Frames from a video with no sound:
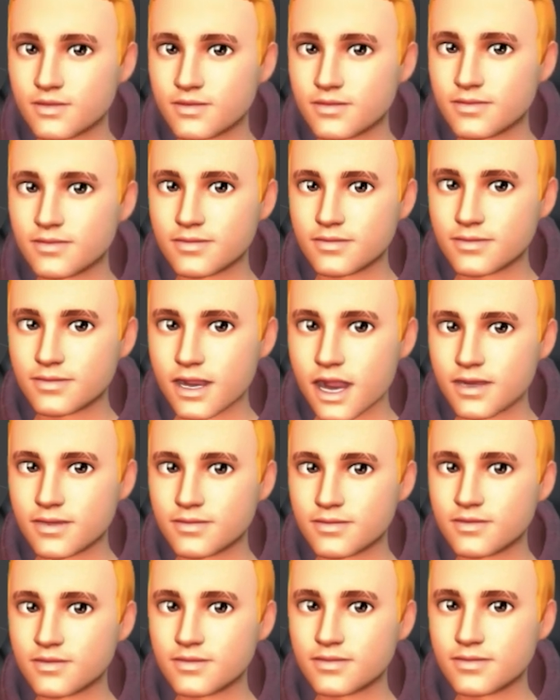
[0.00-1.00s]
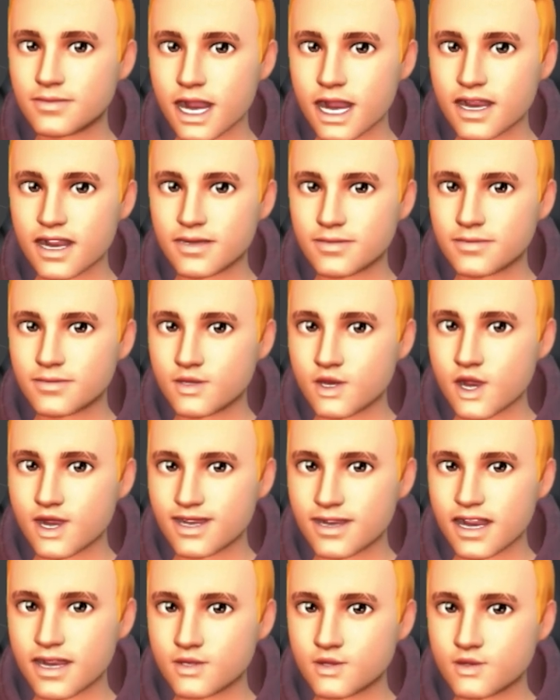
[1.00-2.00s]
here. Select this UV,
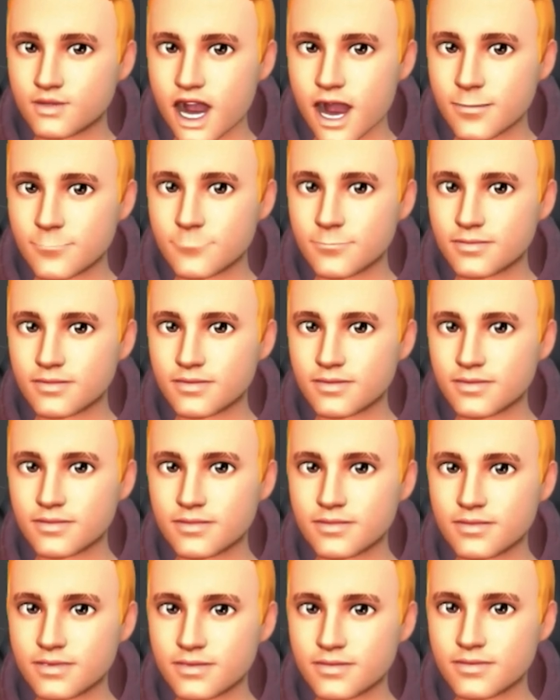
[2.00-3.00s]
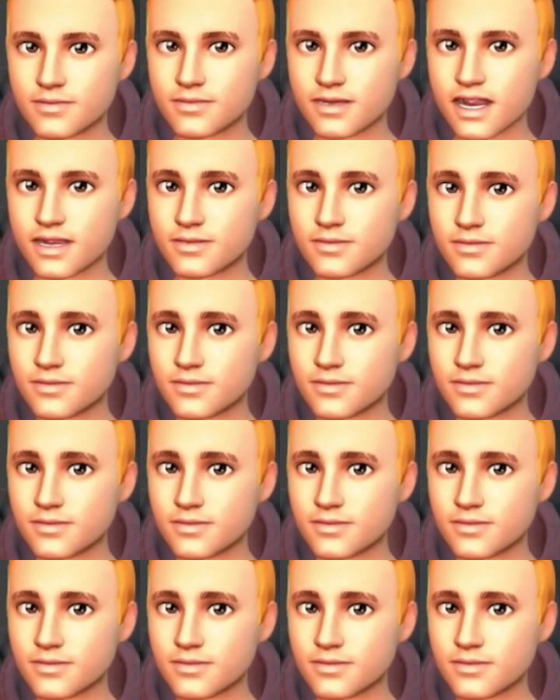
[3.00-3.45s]
G to grab, keep it here.